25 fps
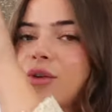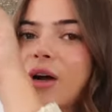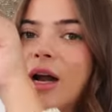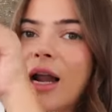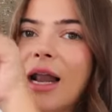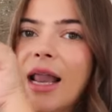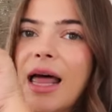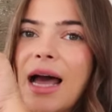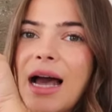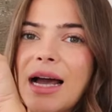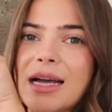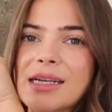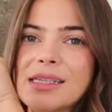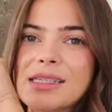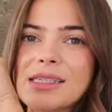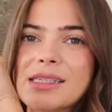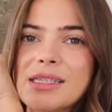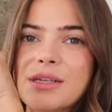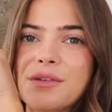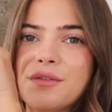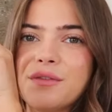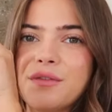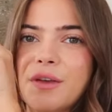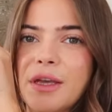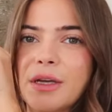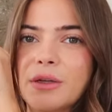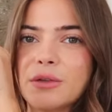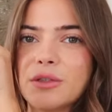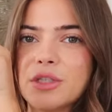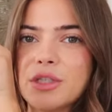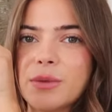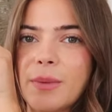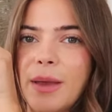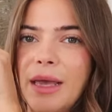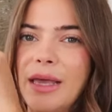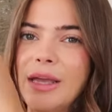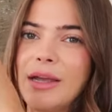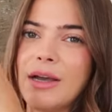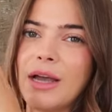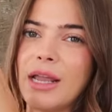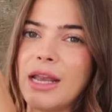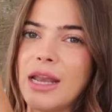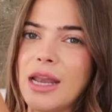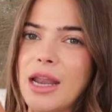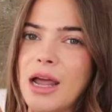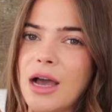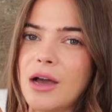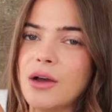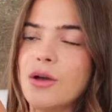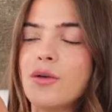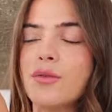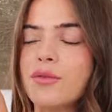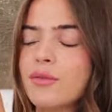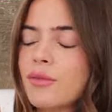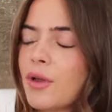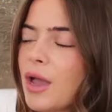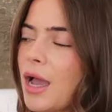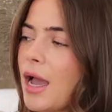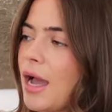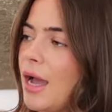relaxed feel to it, I love.